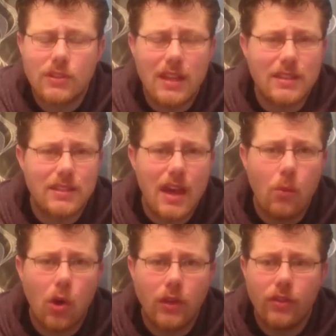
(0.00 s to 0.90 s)
Is there
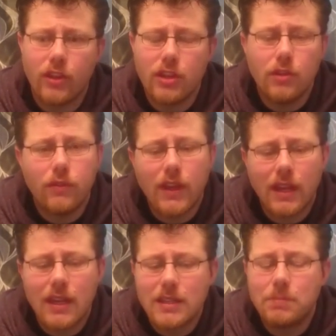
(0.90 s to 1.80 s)
one that you think
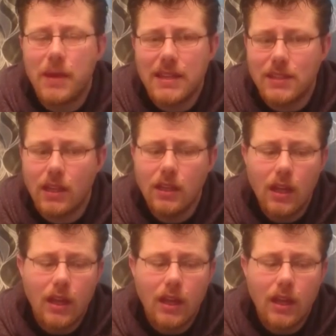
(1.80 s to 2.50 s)
is better?